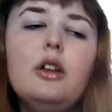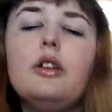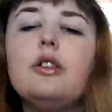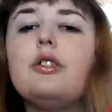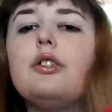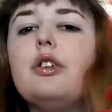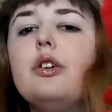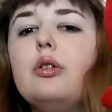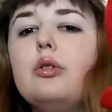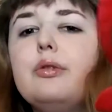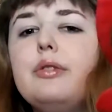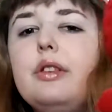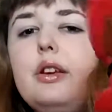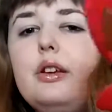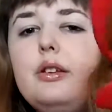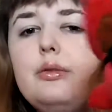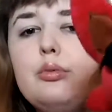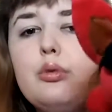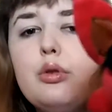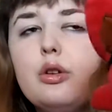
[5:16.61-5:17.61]
So
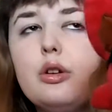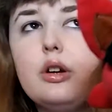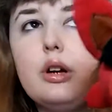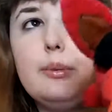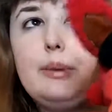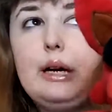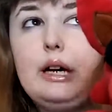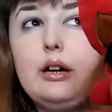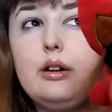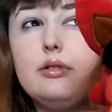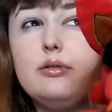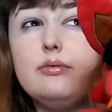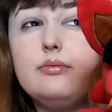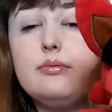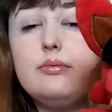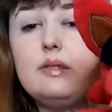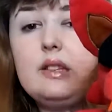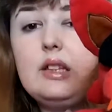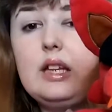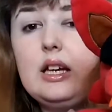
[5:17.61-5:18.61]
these were about
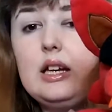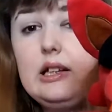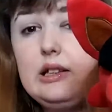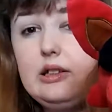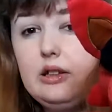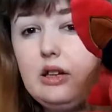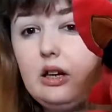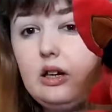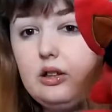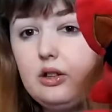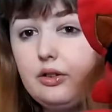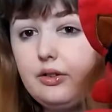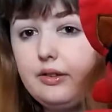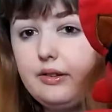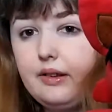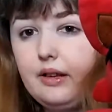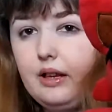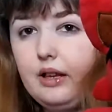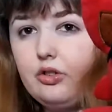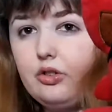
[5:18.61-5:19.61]

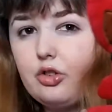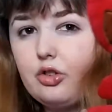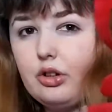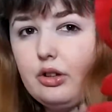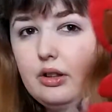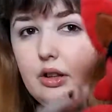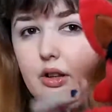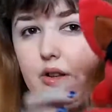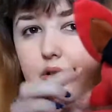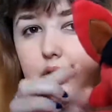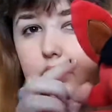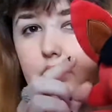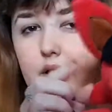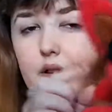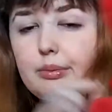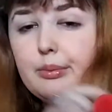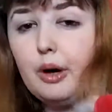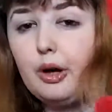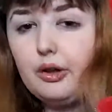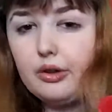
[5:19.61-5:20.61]
$10 each, and these are the
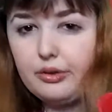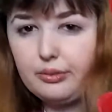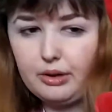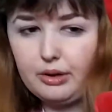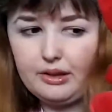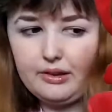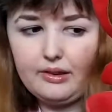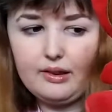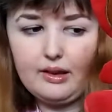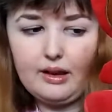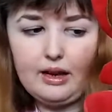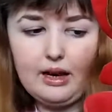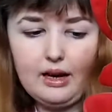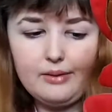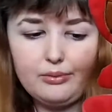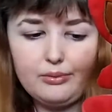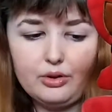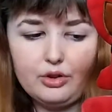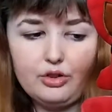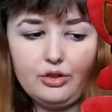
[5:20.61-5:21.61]
smallest ones they
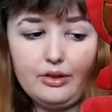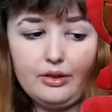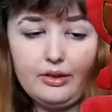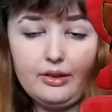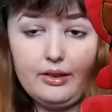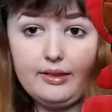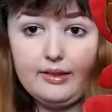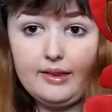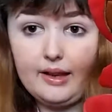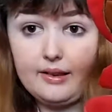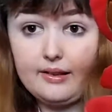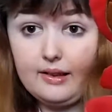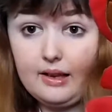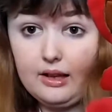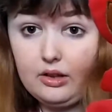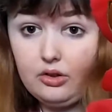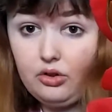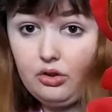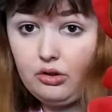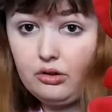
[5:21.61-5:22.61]
have, which is the 6
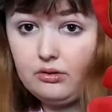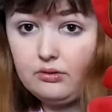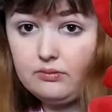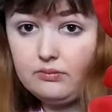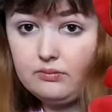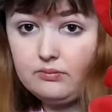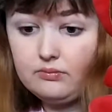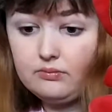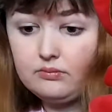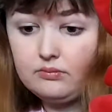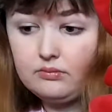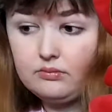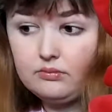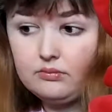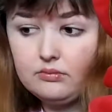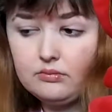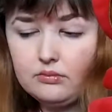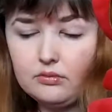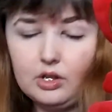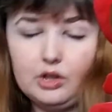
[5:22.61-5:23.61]
inch.
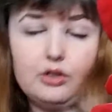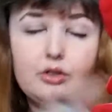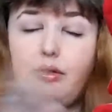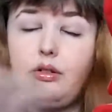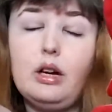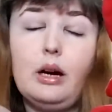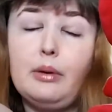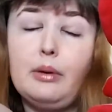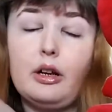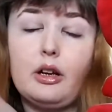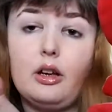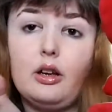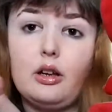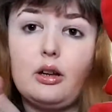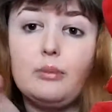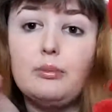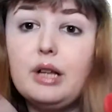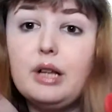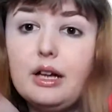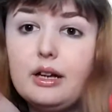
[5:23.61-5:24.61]
Which, I'm not going to
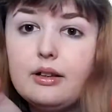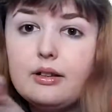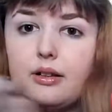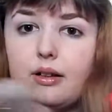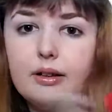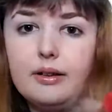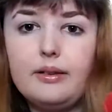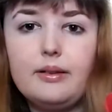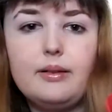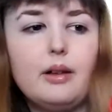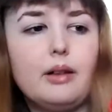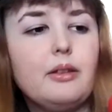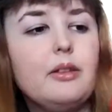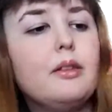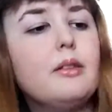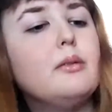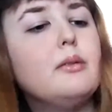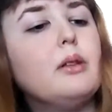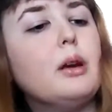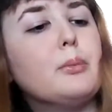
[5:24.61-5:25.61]
complain, because
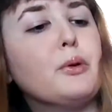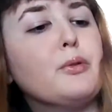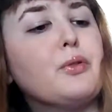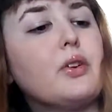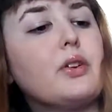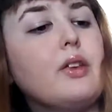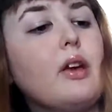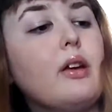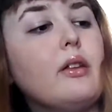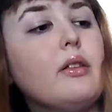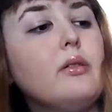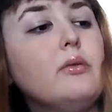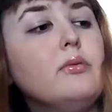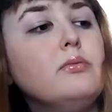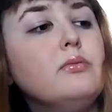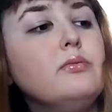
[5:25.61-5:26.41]
that's a perfect size.